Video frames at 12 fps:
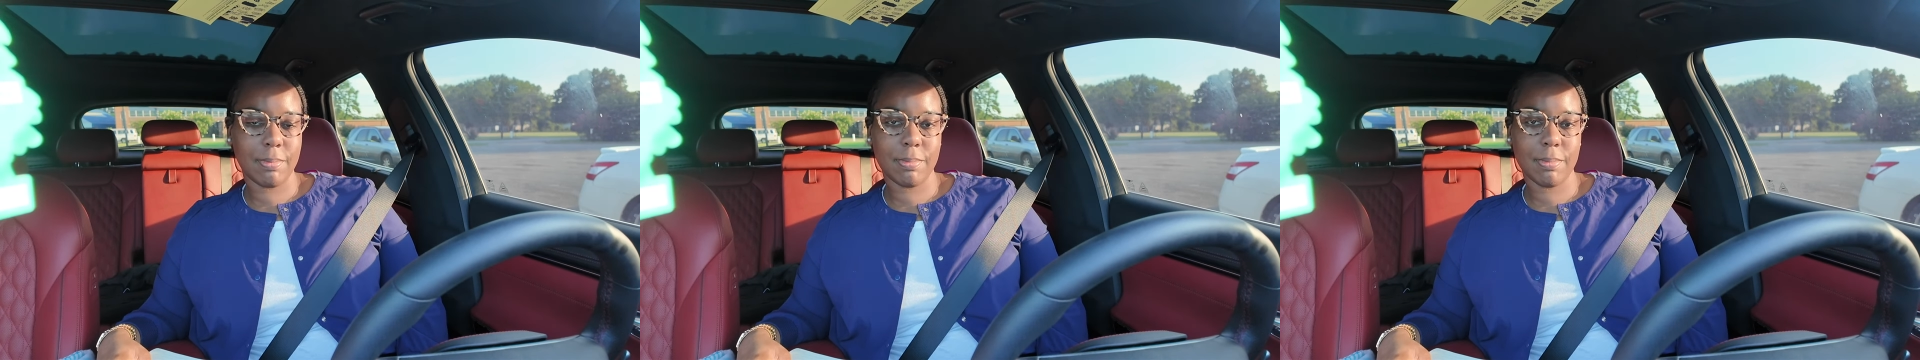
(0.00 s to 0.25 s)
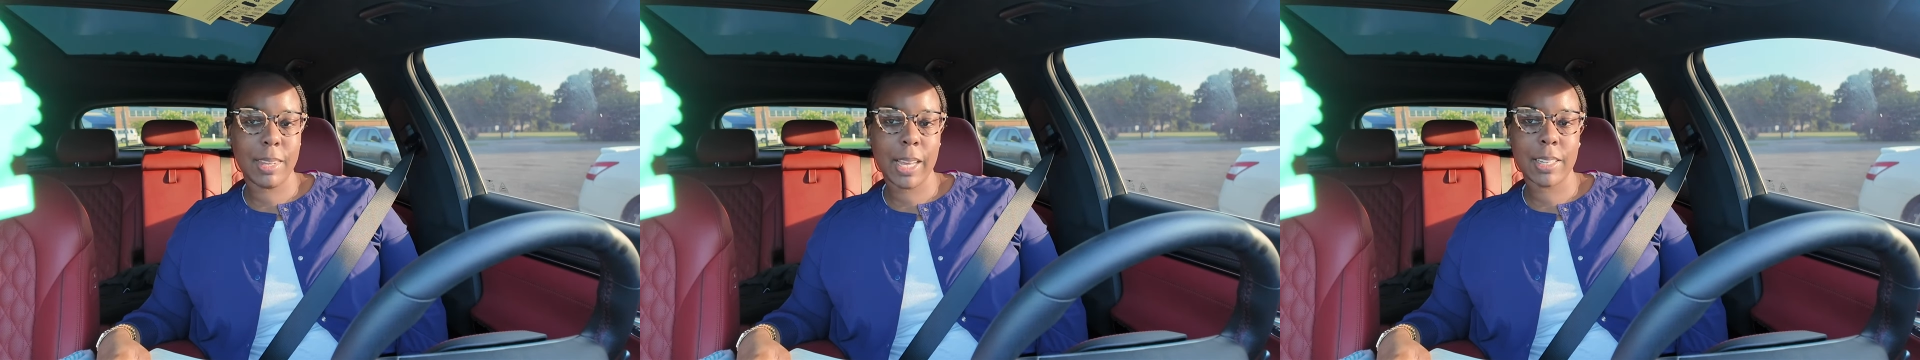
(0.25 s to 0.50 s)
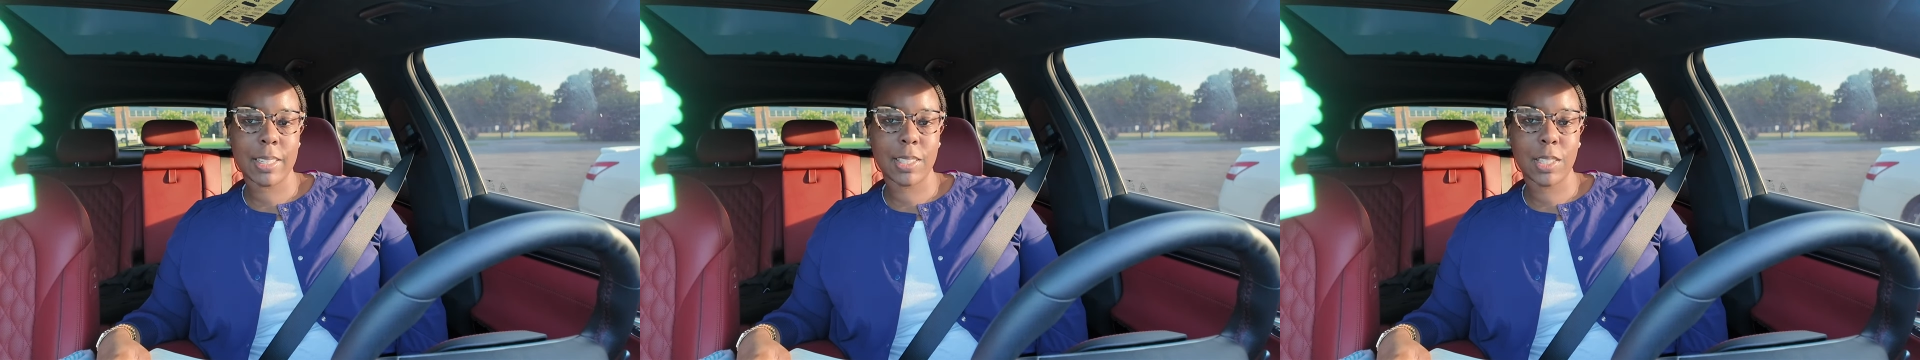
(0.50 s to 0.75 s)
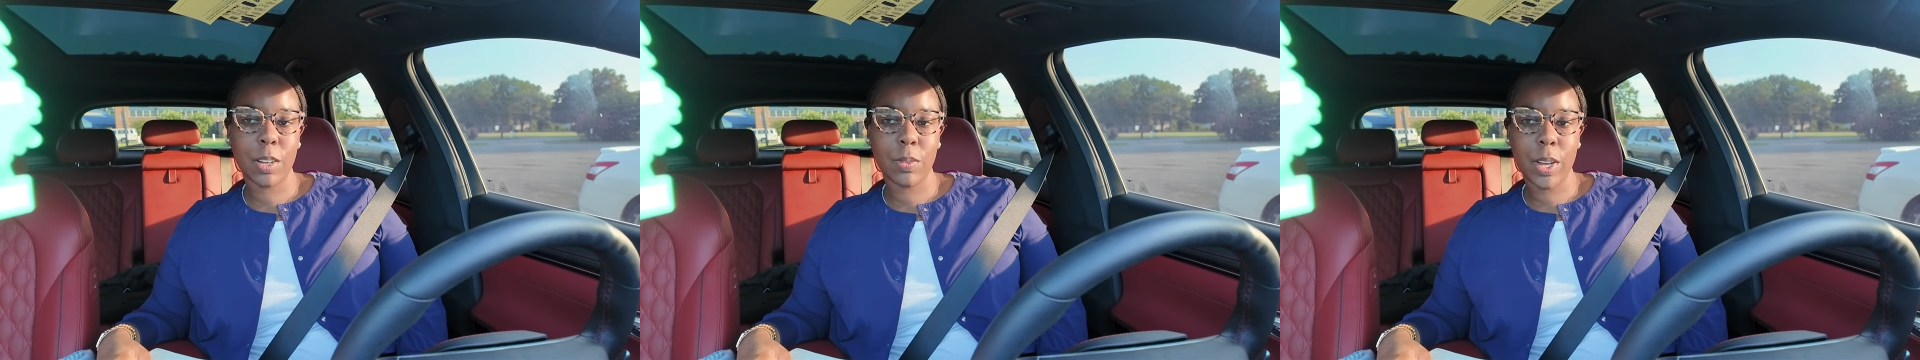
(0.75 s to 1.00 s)
that the
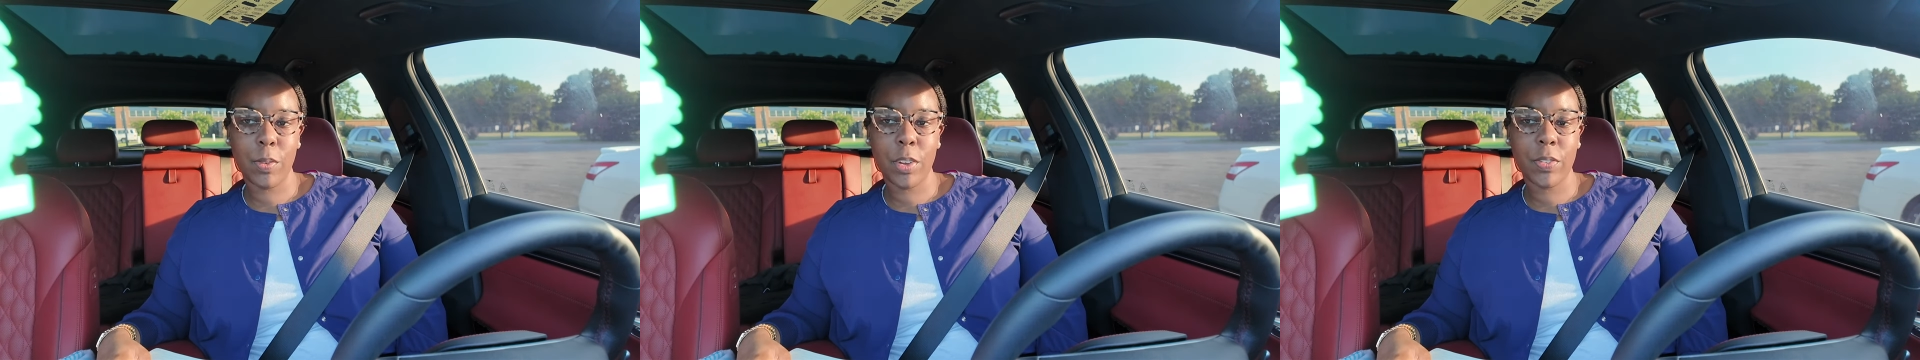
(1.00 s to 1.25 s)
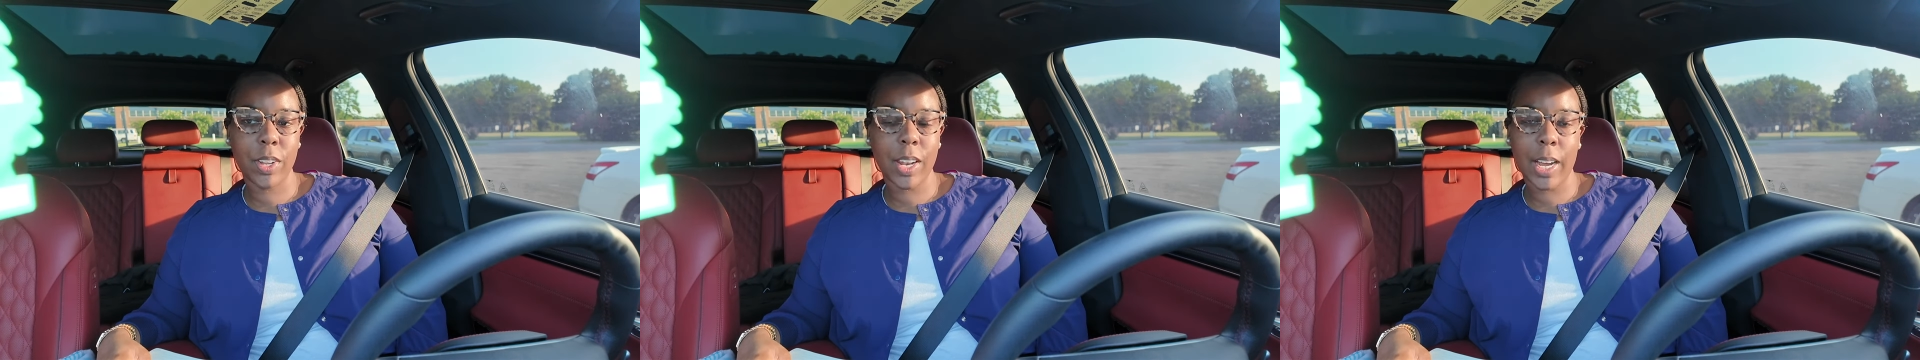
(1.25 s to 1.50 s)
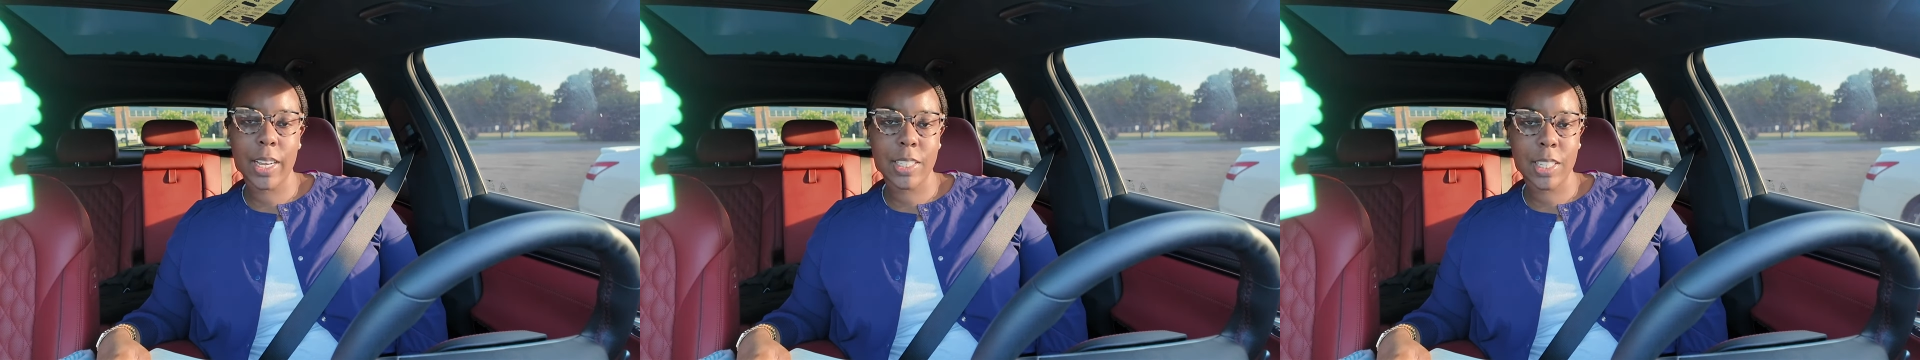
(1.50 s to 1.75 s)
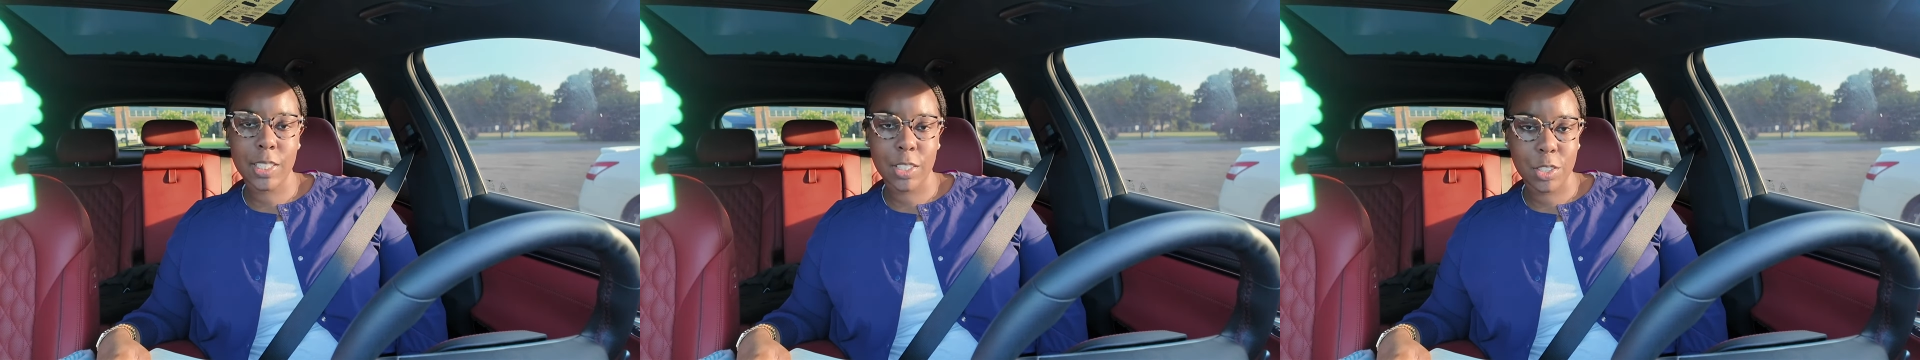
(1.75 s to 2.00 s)
stuff that we feel like is
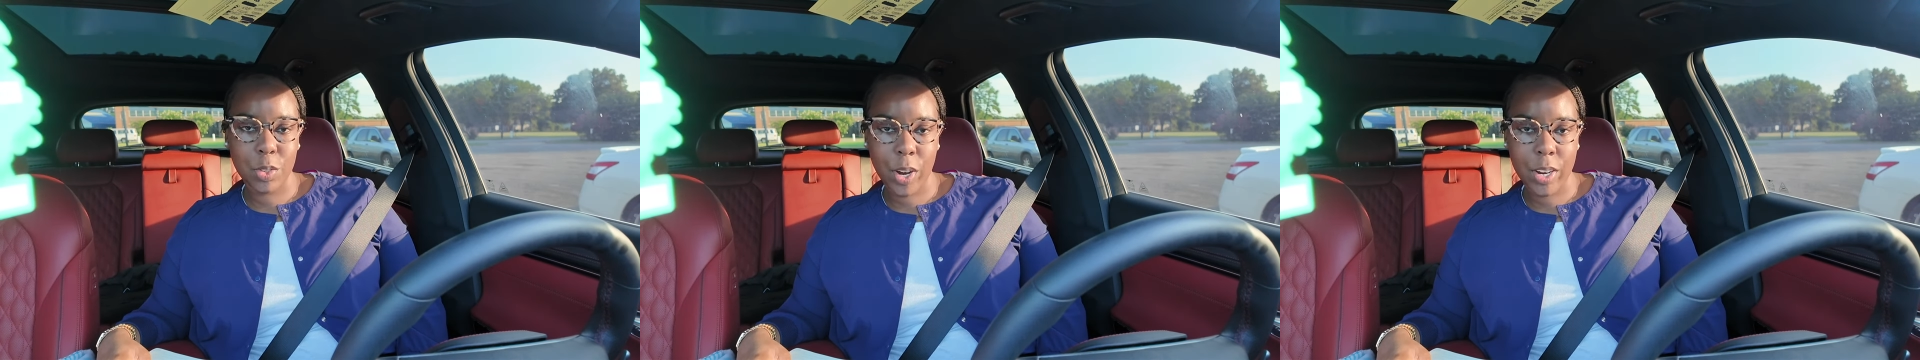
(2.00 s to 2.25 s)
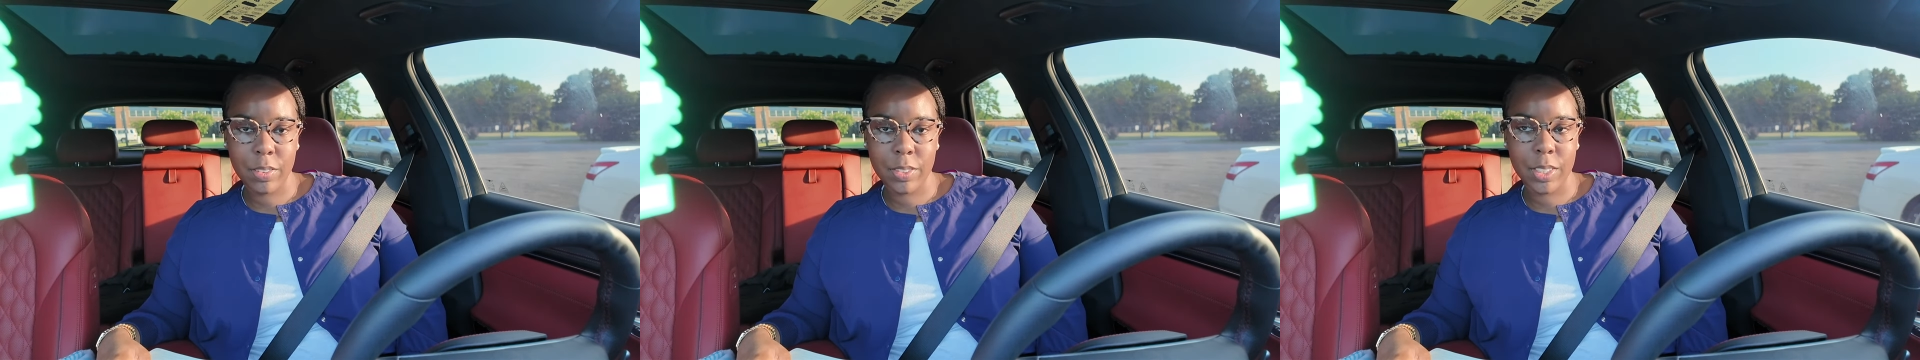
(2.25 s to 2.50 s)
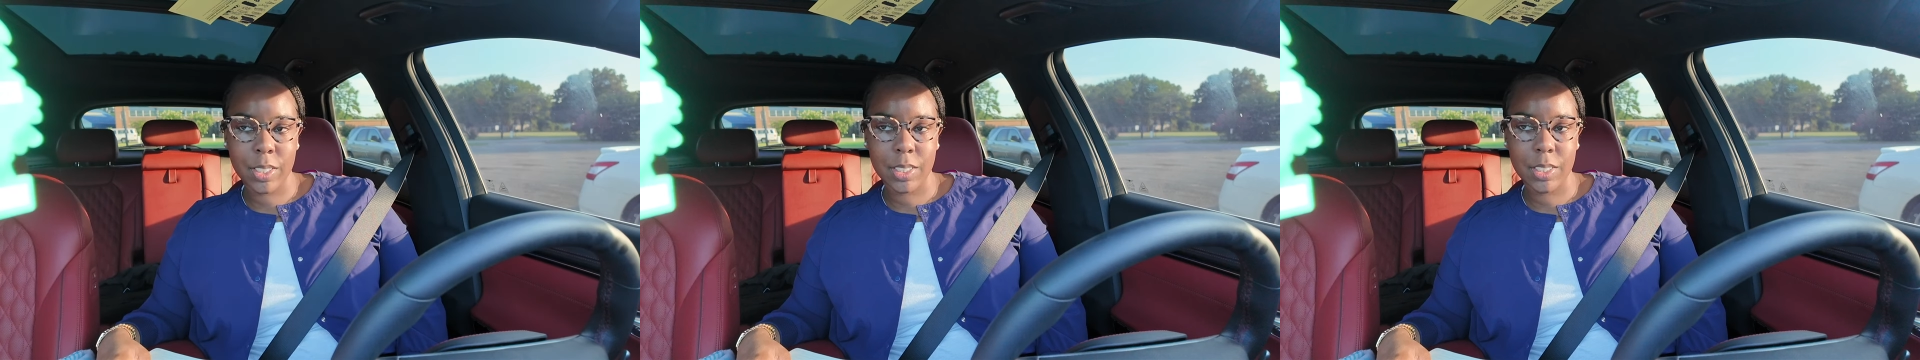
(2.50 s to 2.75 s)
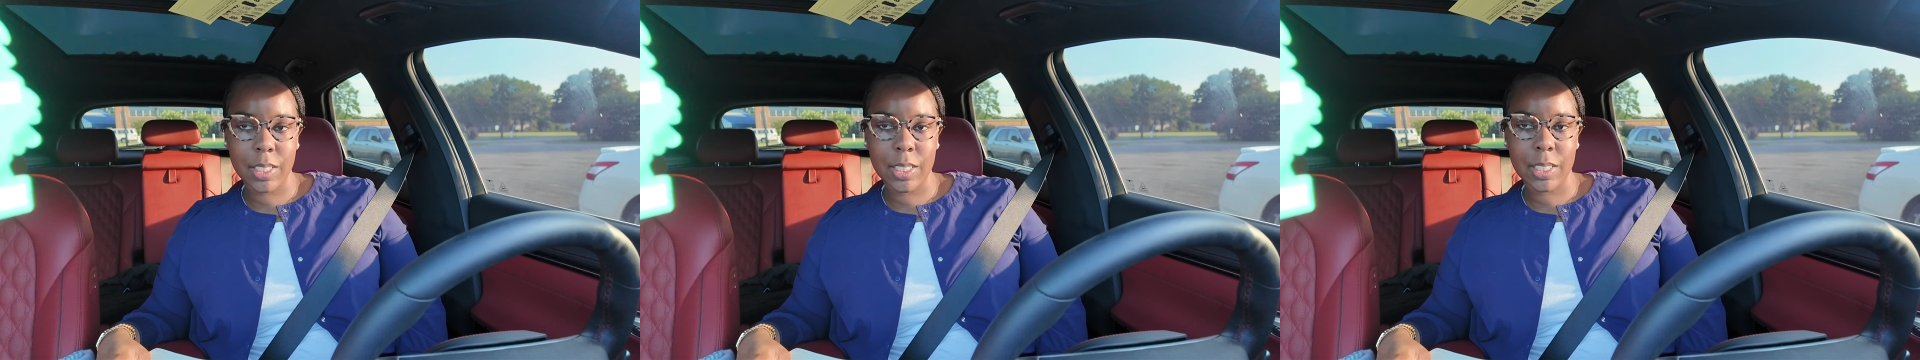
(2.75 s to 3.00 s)
just a trait of us
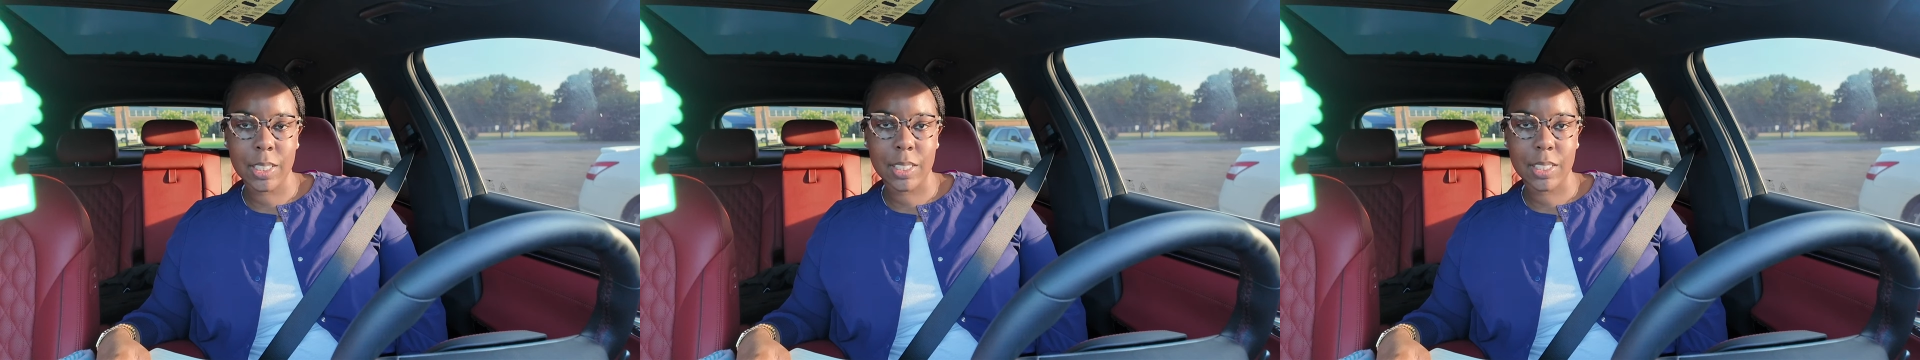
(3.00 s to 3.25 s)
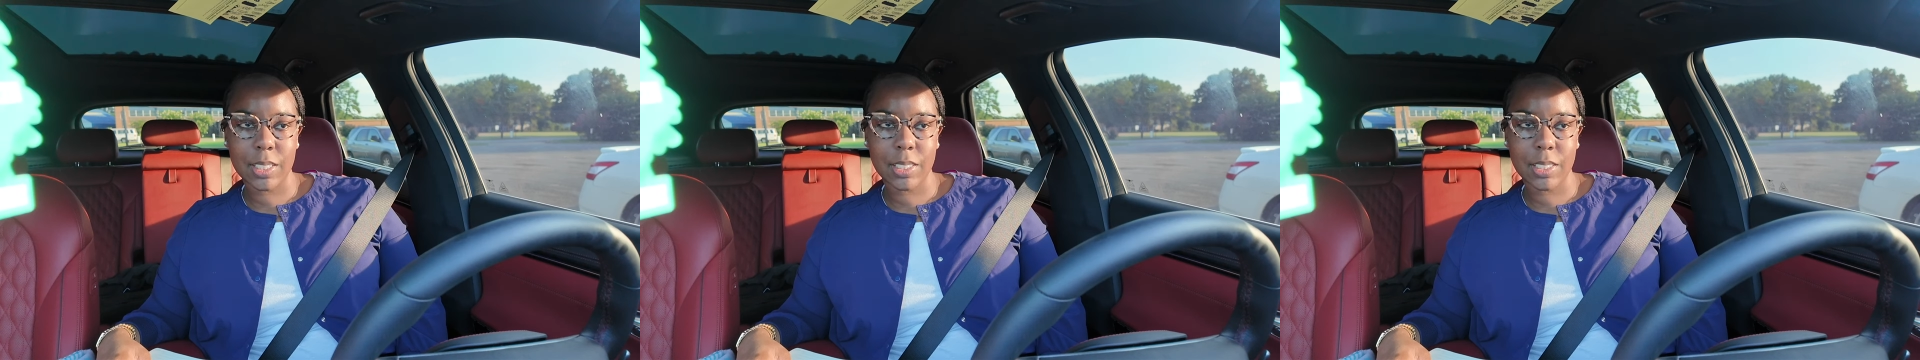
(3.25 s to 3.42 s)
is